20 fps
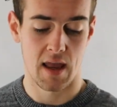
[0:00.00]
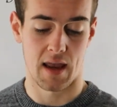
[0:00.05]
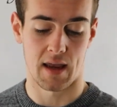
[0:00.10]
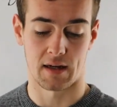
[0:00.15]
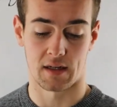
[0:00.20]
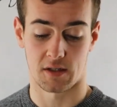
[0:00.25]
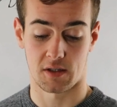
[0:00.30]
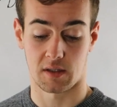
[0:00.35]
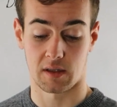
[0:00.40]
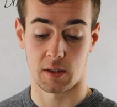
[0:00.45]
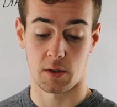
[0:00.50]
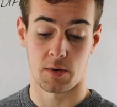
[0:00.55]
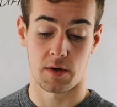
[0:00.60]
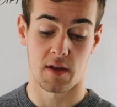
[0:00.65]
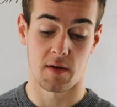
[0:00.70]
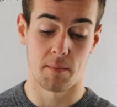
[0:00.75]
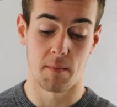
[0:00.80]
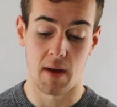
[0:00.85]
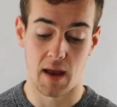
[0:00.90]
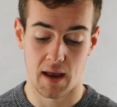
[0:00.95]
and his
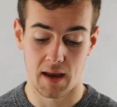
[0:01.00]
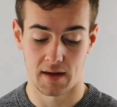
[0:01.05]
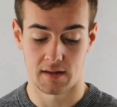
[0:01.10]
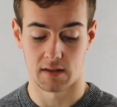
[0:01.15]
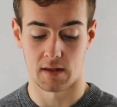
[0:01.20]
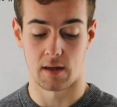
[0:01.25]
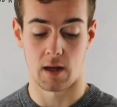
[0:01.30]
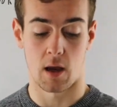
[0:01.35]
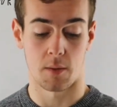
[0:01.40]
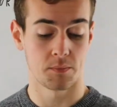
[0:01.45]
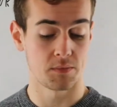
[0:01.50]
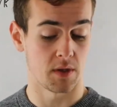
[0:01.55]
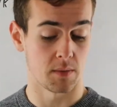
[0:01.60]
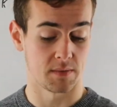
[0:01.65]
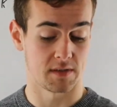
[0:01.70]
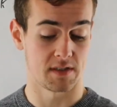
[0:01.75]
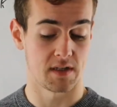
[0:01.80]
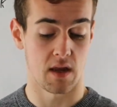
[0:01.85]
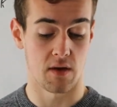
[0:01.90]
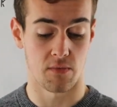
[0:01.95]
clarity of mind and helped
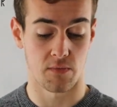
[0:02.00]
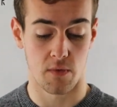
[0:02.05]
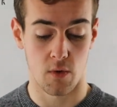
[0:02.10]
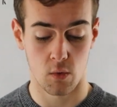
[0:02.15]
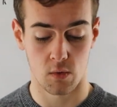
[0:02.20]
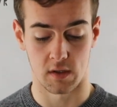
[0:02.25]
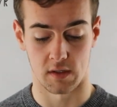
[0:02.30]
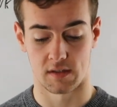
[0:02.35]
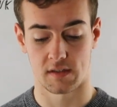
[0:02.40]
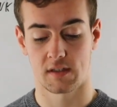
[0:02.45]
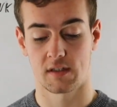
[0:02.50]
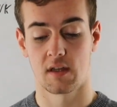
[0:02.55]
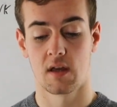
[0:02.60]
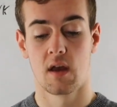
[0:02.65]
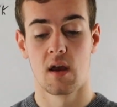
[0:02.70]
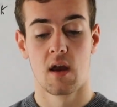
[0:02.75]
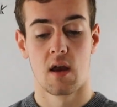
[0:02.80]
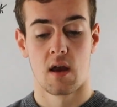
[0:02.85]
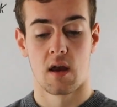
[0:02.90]
him stay focused